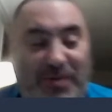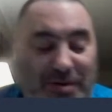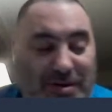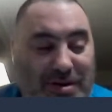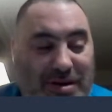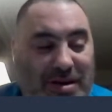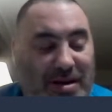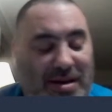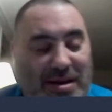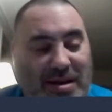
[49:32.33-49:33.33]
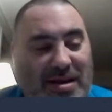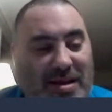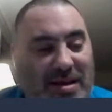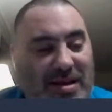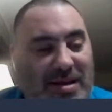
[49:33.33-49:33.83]
Went out and got a guy.
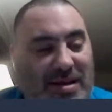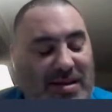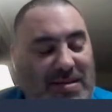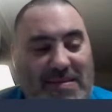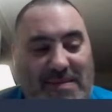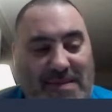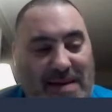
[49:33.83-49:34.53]
You know.